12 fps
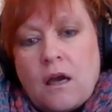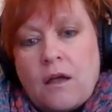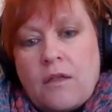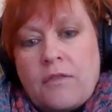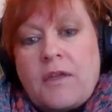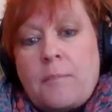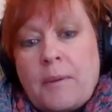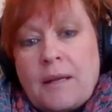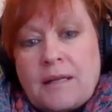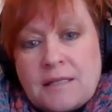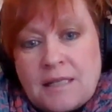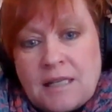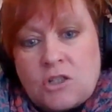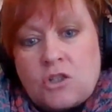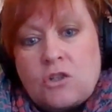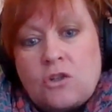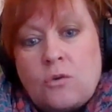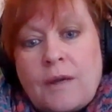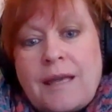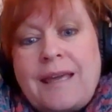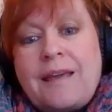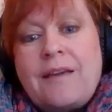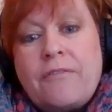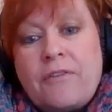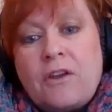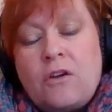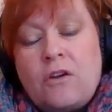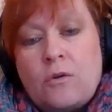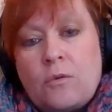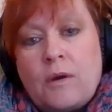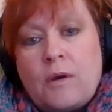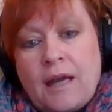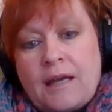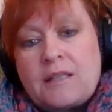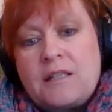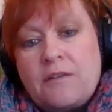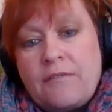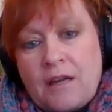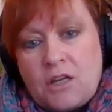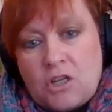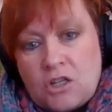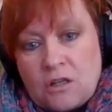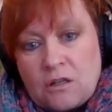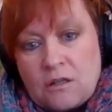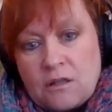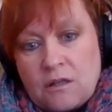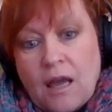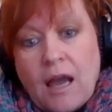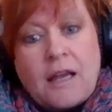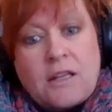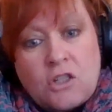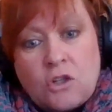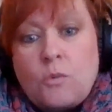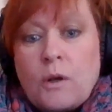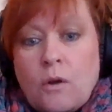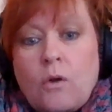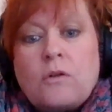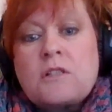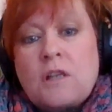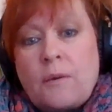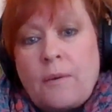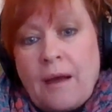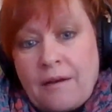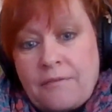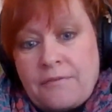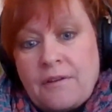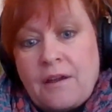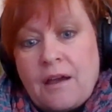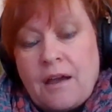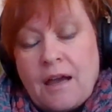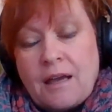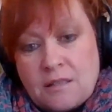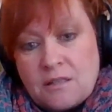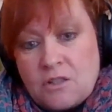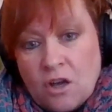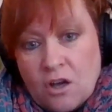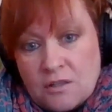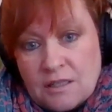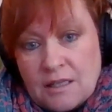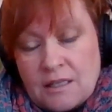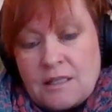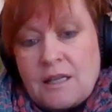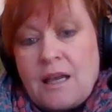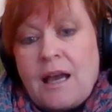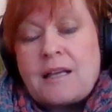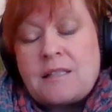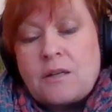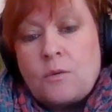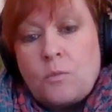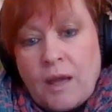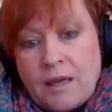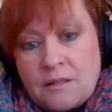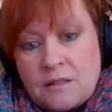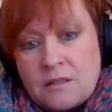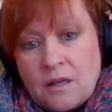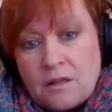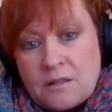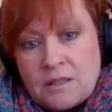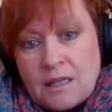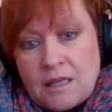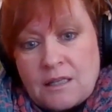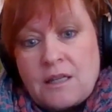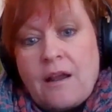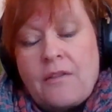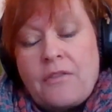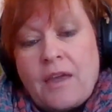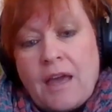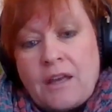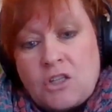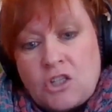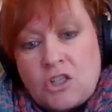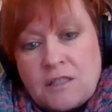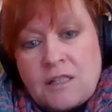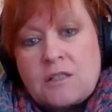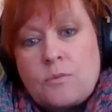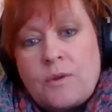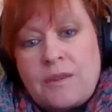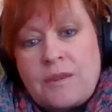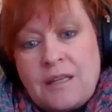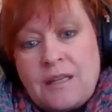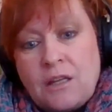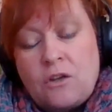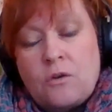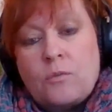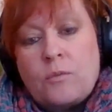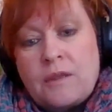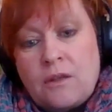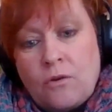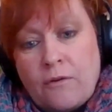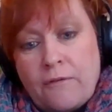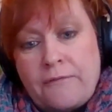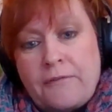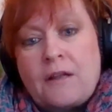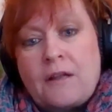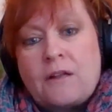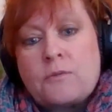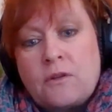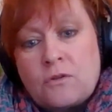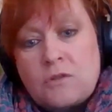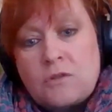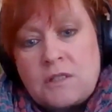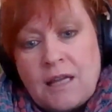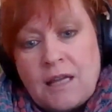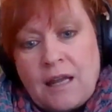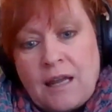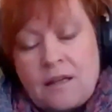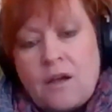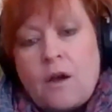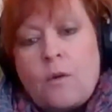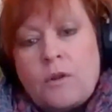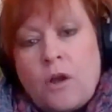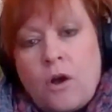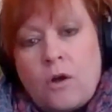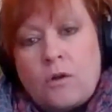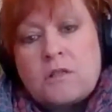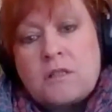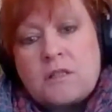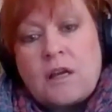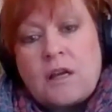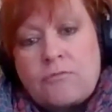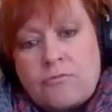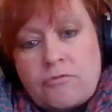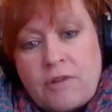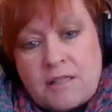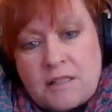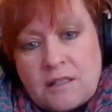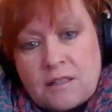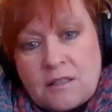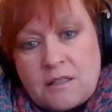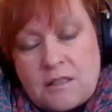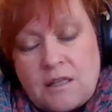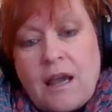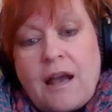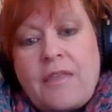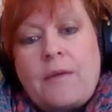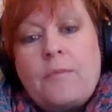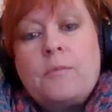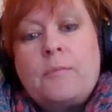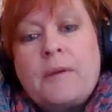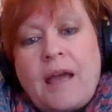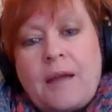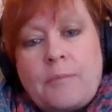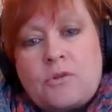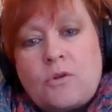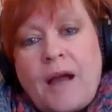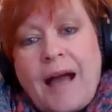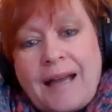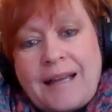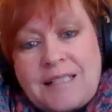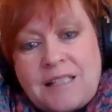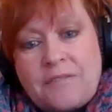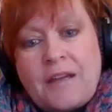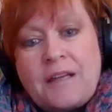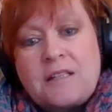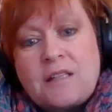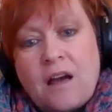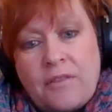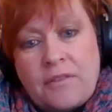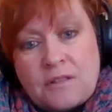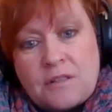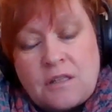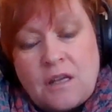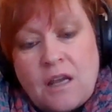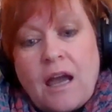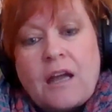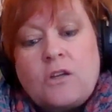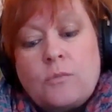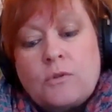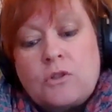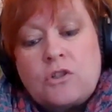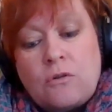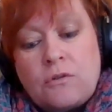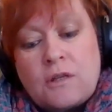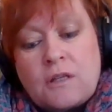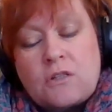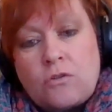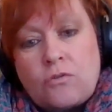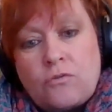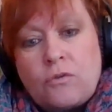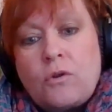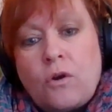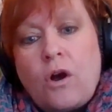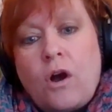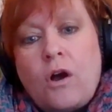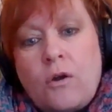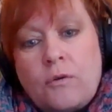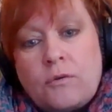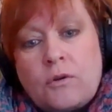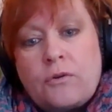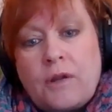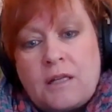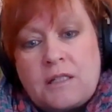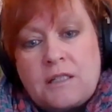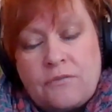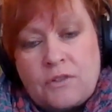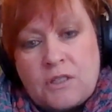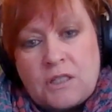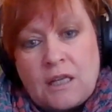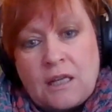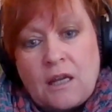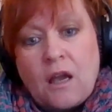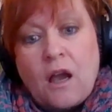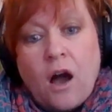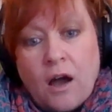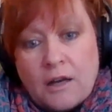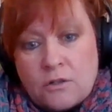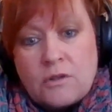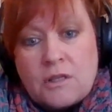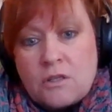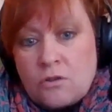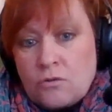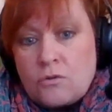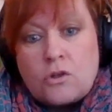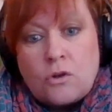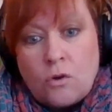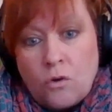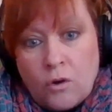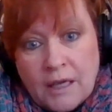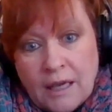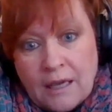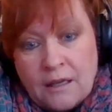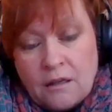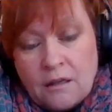the ability to give you an activation, as you will also have as a starseed, as an awakened starseed. The energetics within you, within your field, within your DNA will hold a certain resonance, and they will be able to activate others. And you will do this through your own creativity. I do this through talking,